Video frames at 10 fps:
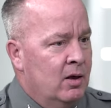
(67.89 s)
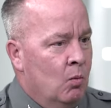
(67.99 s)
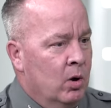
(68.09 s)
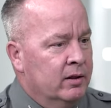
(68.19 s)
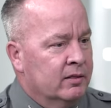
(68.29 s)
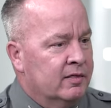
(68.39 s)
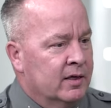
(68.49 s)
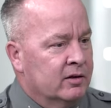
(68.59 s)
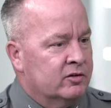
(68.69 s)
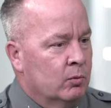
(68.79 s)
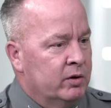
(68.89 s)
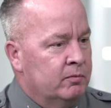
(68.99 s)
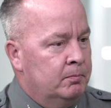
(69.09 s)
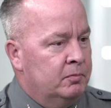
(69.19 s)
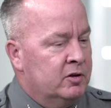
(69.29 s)
One of the things that we've
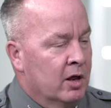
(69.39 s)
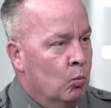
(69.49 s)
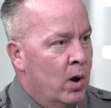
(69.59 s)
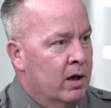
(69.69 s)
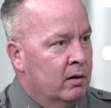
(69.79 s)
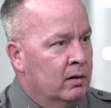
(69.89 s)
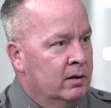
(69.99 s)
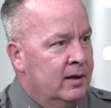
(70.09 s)
done well